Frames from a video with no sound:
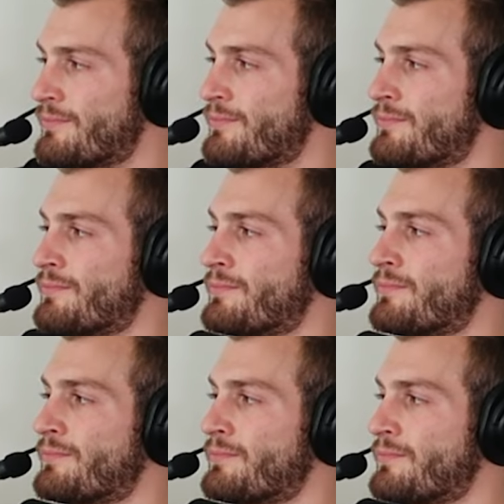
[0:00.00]

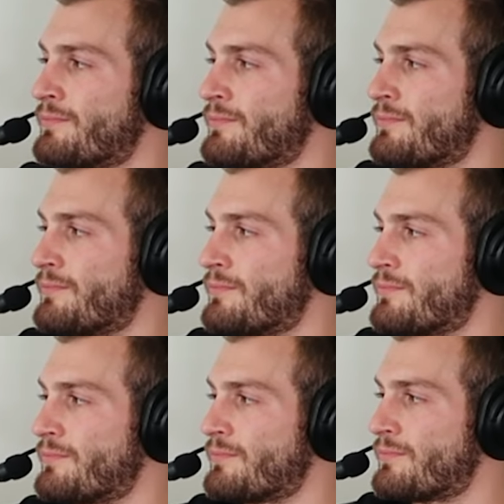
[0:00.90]

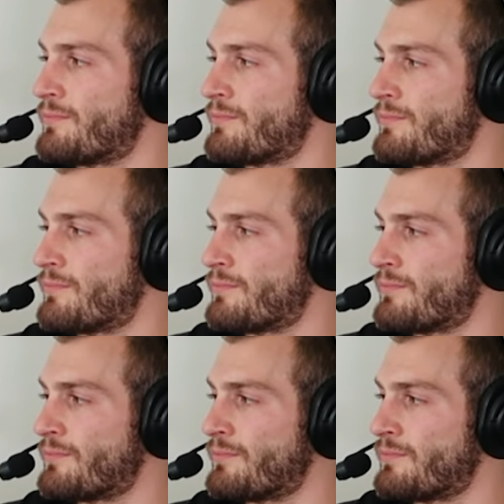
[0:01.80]

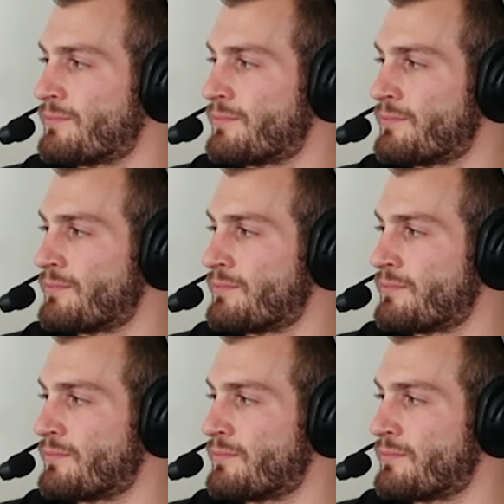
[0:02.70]
[no speech]